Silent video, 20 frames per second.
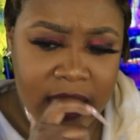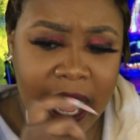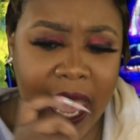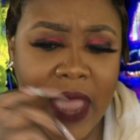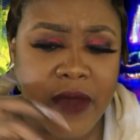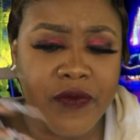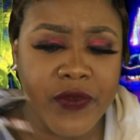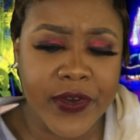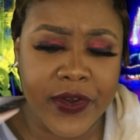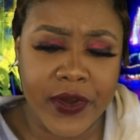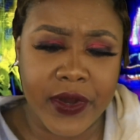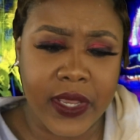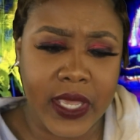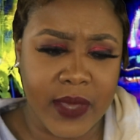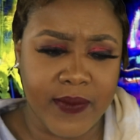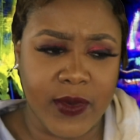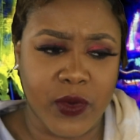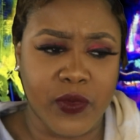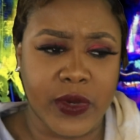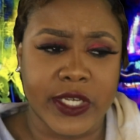after
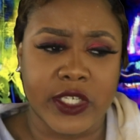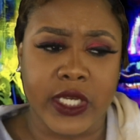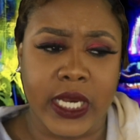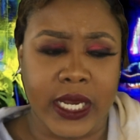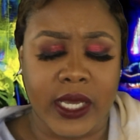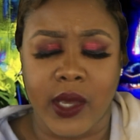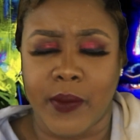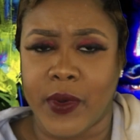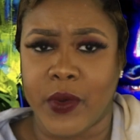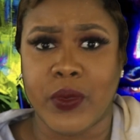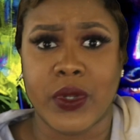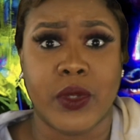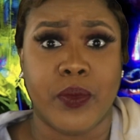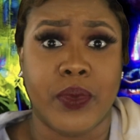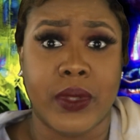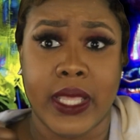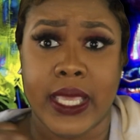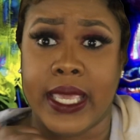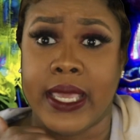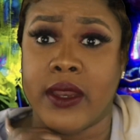him and Reed try to come up with a
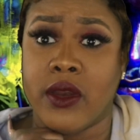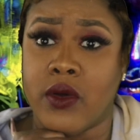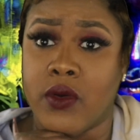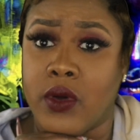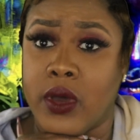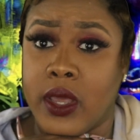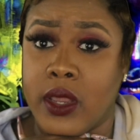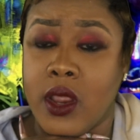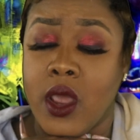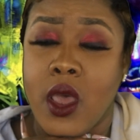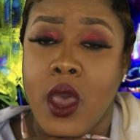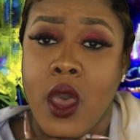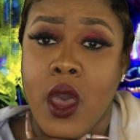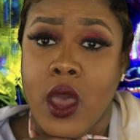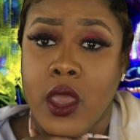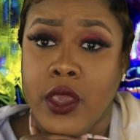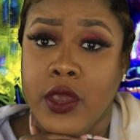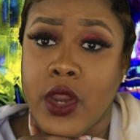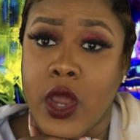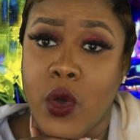plan on,
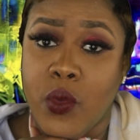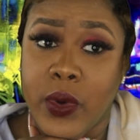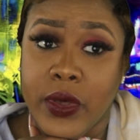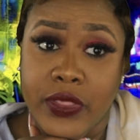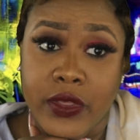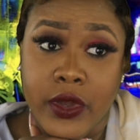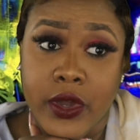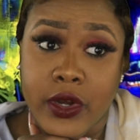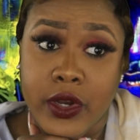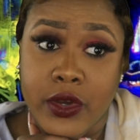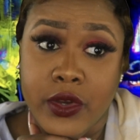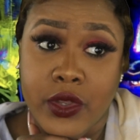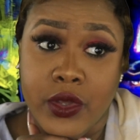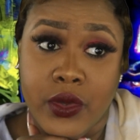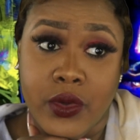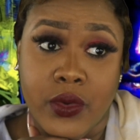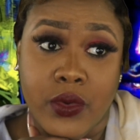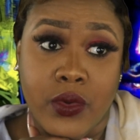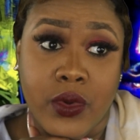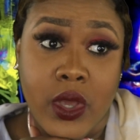you know, what they're going to
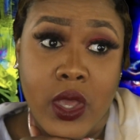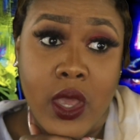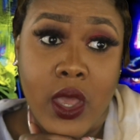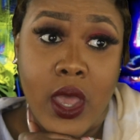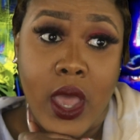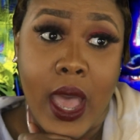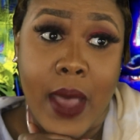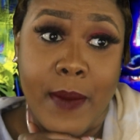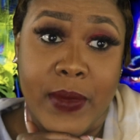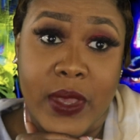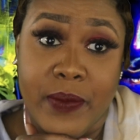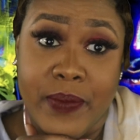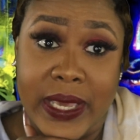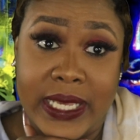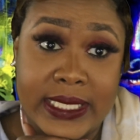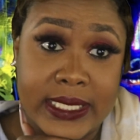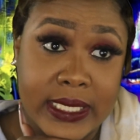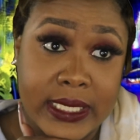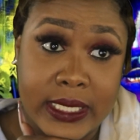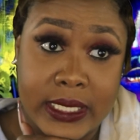do. I mean,
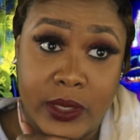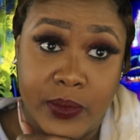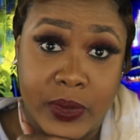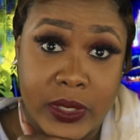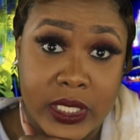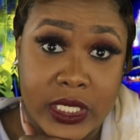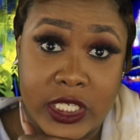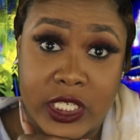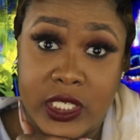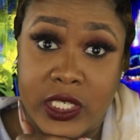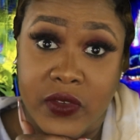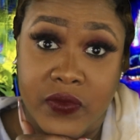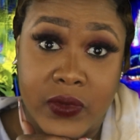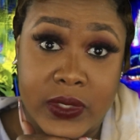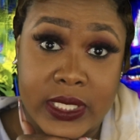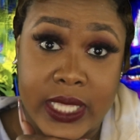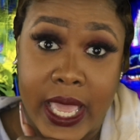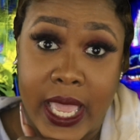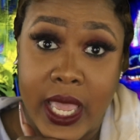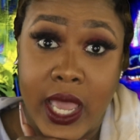basically the police chief
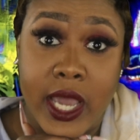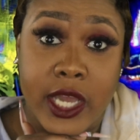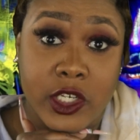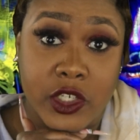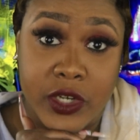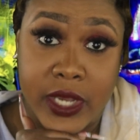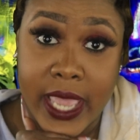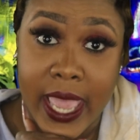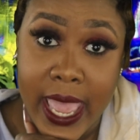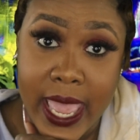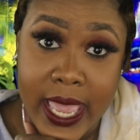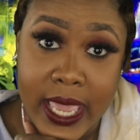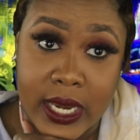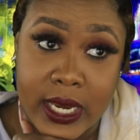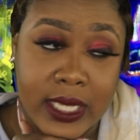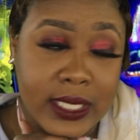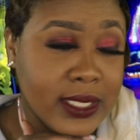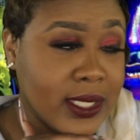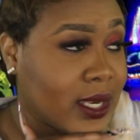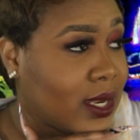was like one hundred K,
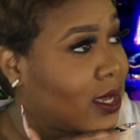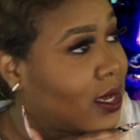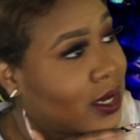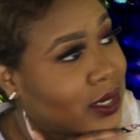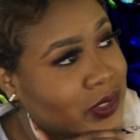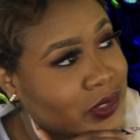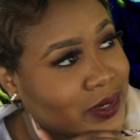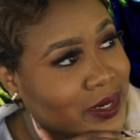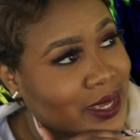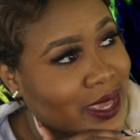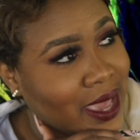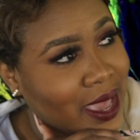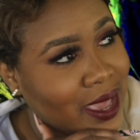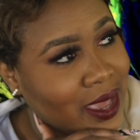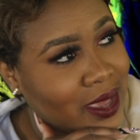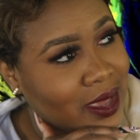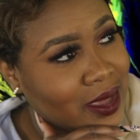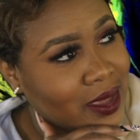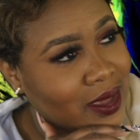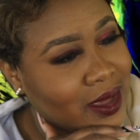and I said one hundred
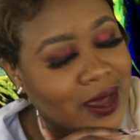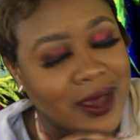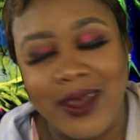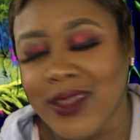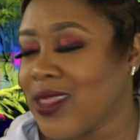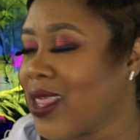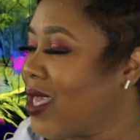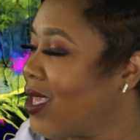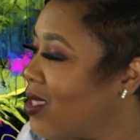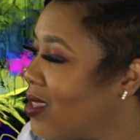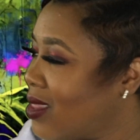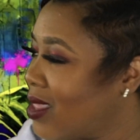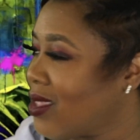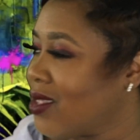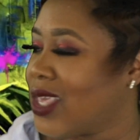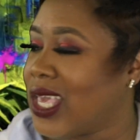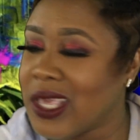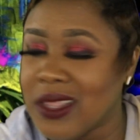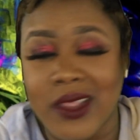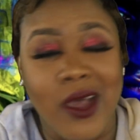K? Uh, like
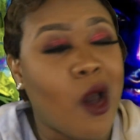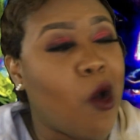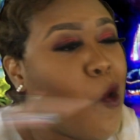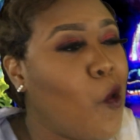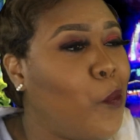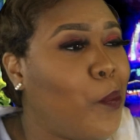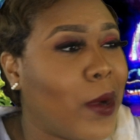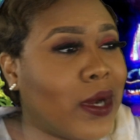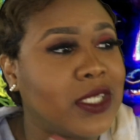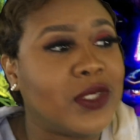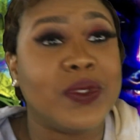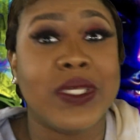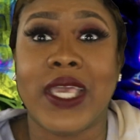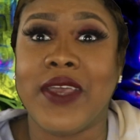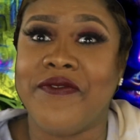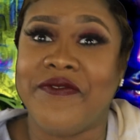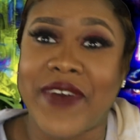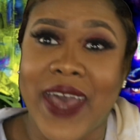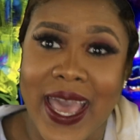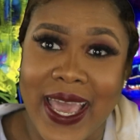he, the old person
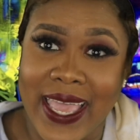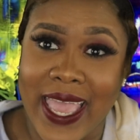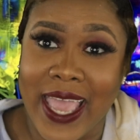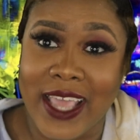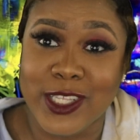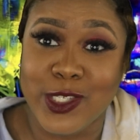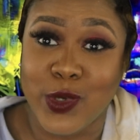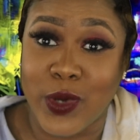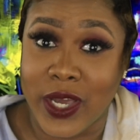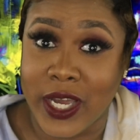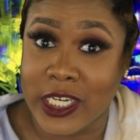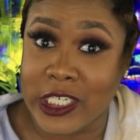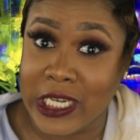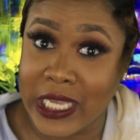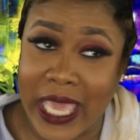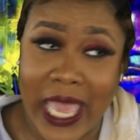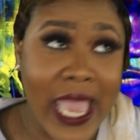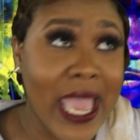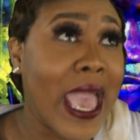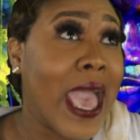getting five K to one
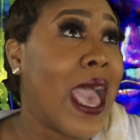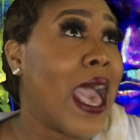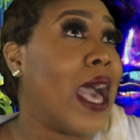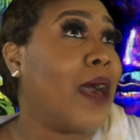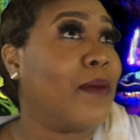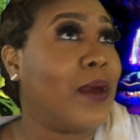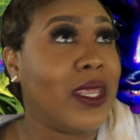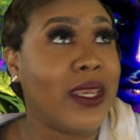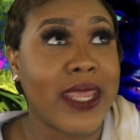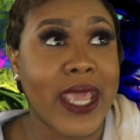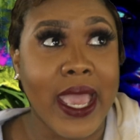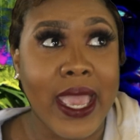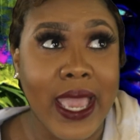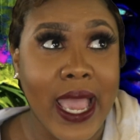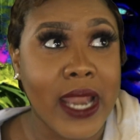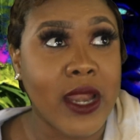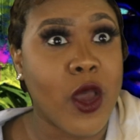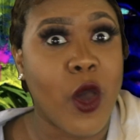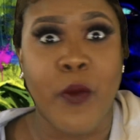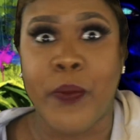hundred K? I mean, dang,
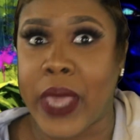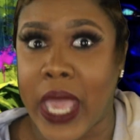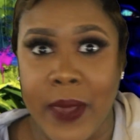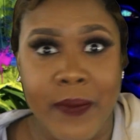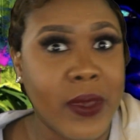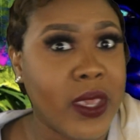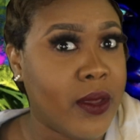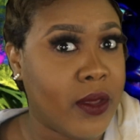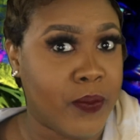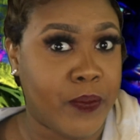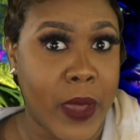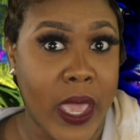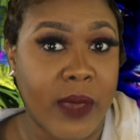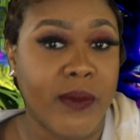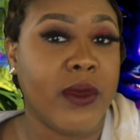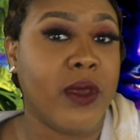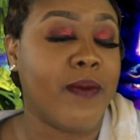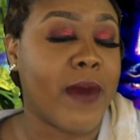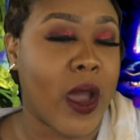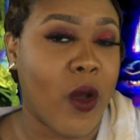I know, pay me, pay
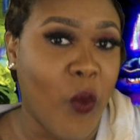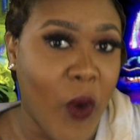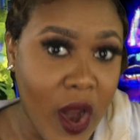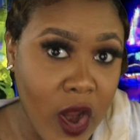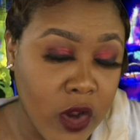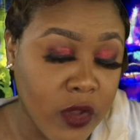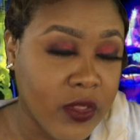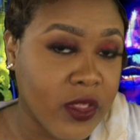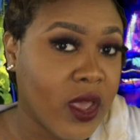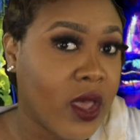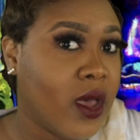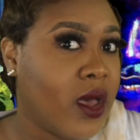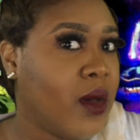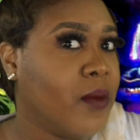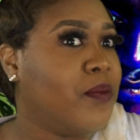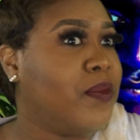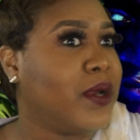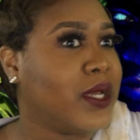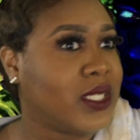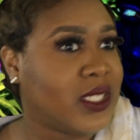me my worth.
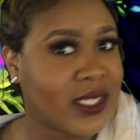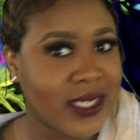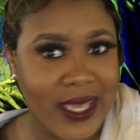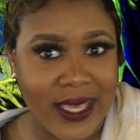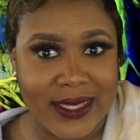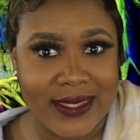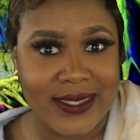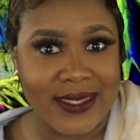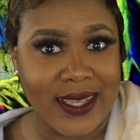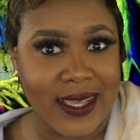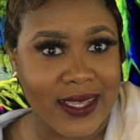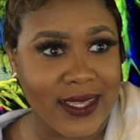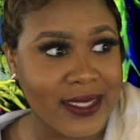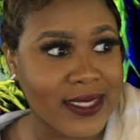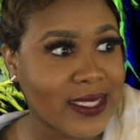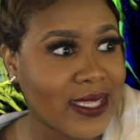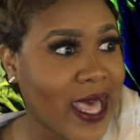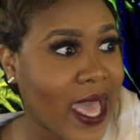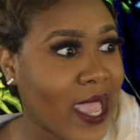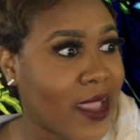But
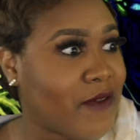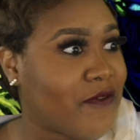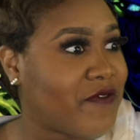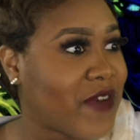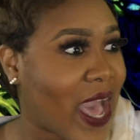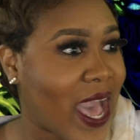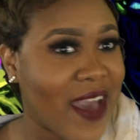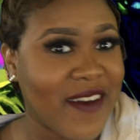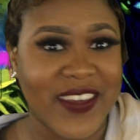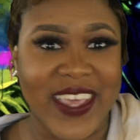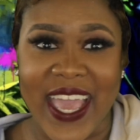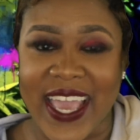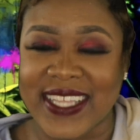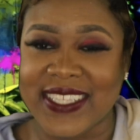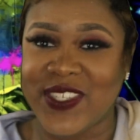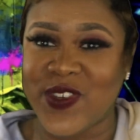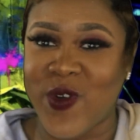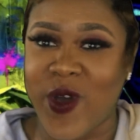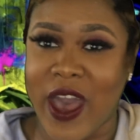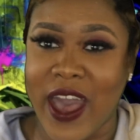Jesus, like five K
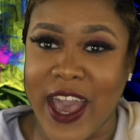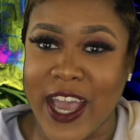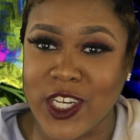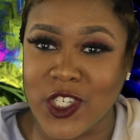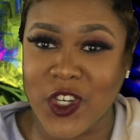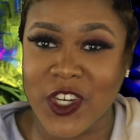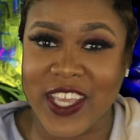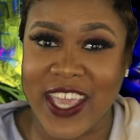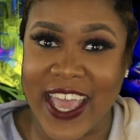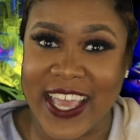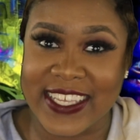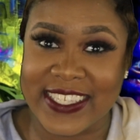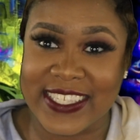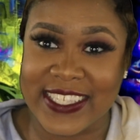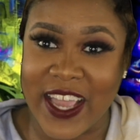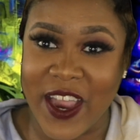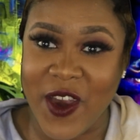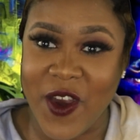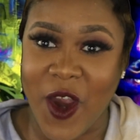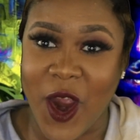to one hundred K,
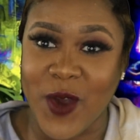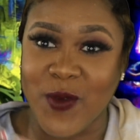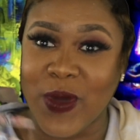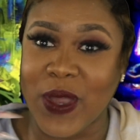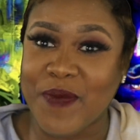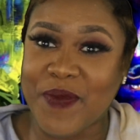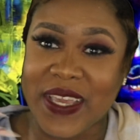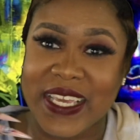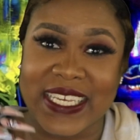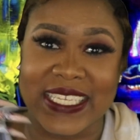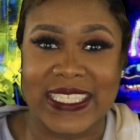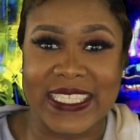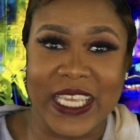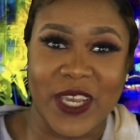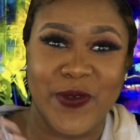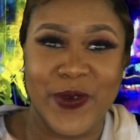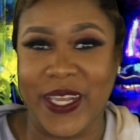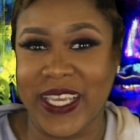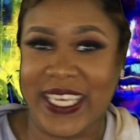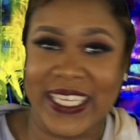sir? Are we being
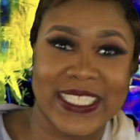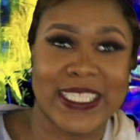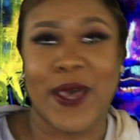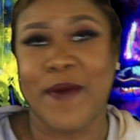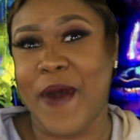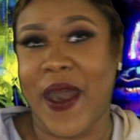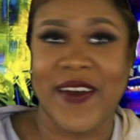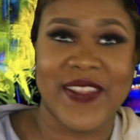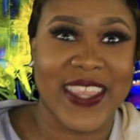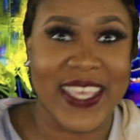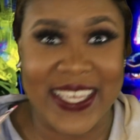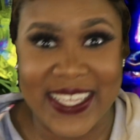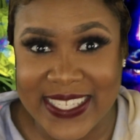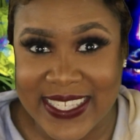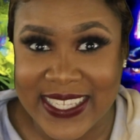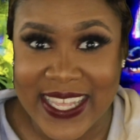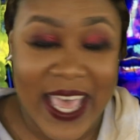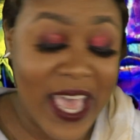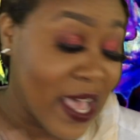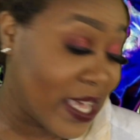serious about
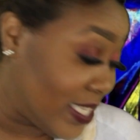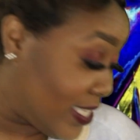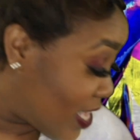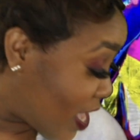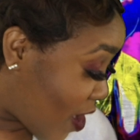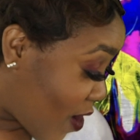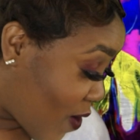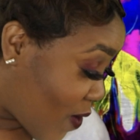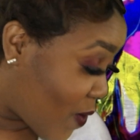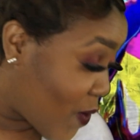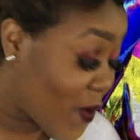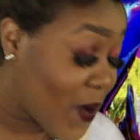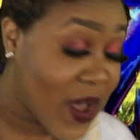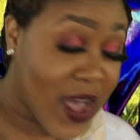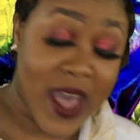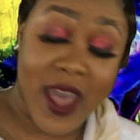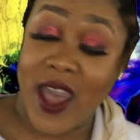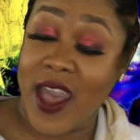this? So